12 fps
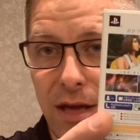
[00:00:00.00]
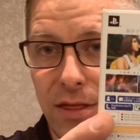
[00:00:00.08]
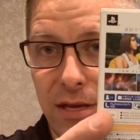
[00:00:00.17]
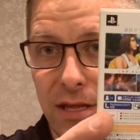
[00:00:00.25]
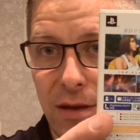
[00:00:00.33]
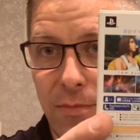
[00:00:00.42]
I
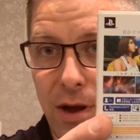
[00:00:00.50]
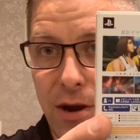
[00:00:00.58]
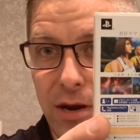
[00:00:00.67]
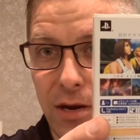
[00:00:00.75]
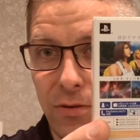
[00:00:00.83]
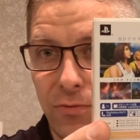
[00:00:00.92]
think the
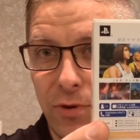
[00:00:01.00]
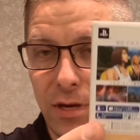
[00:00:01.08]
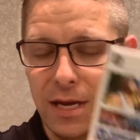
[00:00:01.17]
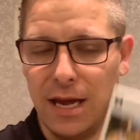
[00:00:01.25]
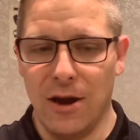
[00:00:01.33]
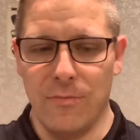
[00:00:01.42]
American one,
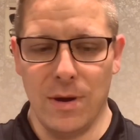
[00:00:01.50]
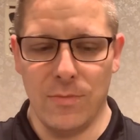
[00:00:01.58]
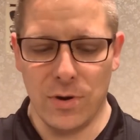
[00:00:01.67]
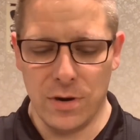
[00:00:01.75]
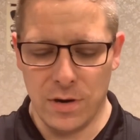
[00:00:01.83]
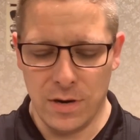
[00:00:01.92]
I can't
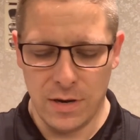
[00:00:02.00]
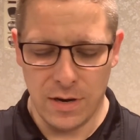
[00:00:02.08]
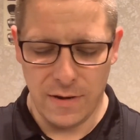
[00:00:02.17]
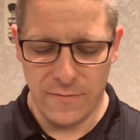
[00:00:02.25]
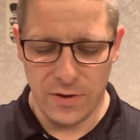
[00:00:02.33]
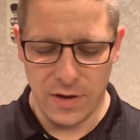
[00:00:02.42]
remember
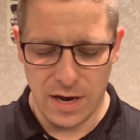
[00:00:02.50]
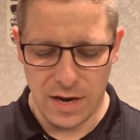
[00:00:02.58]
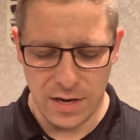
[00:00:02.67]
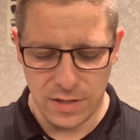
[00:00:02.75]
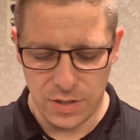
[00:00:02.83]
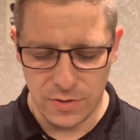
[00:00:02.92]
if you
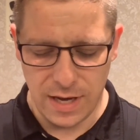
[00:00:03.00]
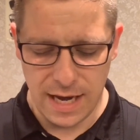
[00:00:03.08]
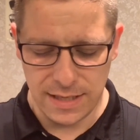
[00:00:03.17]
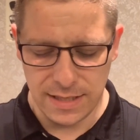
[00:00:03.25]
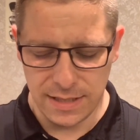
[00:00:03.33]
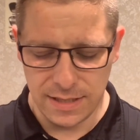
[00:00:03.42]
get 2
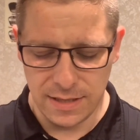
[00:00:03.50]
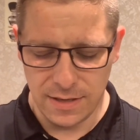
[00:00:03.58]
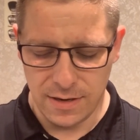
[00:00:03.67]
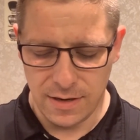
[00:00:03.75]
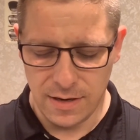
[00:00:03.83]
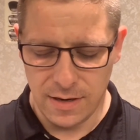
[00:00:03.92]
cases
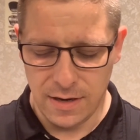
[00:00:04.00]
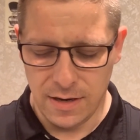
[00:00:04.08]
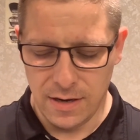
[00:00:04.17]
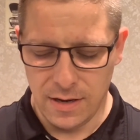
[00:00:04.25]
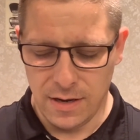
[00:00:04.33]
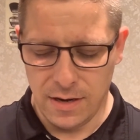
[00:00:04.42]

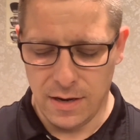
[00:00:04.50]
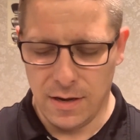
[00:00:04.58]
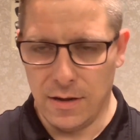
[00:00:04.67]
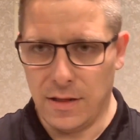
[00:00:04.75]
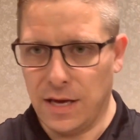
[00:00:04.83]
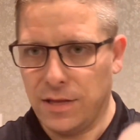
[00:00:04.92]

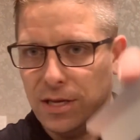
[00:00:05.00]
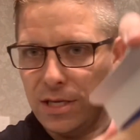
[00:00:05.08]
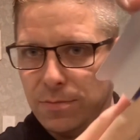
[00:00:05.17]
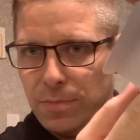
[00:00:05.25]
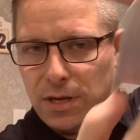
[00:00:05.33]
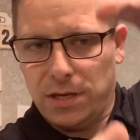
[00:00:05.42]
like
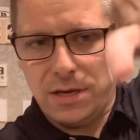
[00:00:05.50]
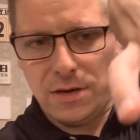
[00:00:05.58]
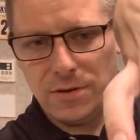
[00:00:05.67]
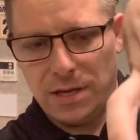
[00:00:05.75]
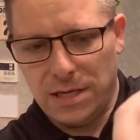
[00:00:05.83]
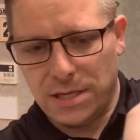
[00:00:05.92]
this, but you know,
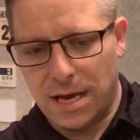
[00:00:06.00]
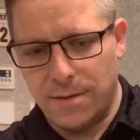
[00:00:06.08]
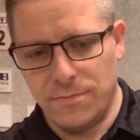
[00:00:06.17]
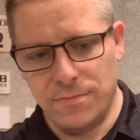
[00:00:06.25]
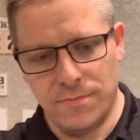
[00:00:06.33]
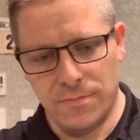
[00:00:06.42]

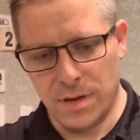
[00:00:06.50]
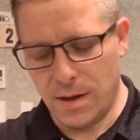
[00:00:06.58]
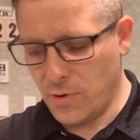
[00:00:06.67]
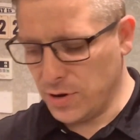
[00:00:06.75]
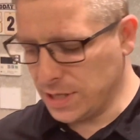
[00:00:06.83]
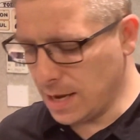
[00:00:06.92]
anytime, I'm
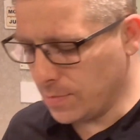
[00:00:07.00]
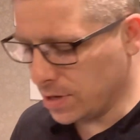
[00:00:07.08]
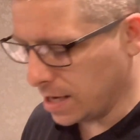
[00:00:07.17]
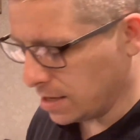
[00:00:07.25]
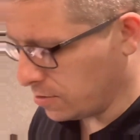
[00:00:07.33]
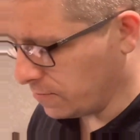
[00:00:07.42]
always happy to
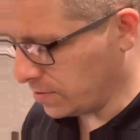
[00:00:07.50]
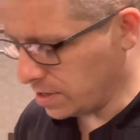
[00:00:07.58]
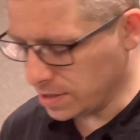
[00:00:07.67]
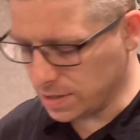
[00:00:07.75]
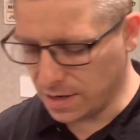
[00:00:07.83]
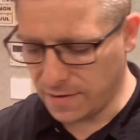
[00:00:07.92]
get new
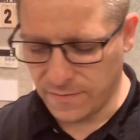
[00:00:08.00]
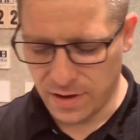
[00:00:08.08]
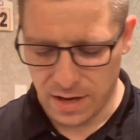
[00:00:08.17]
Vita stuff.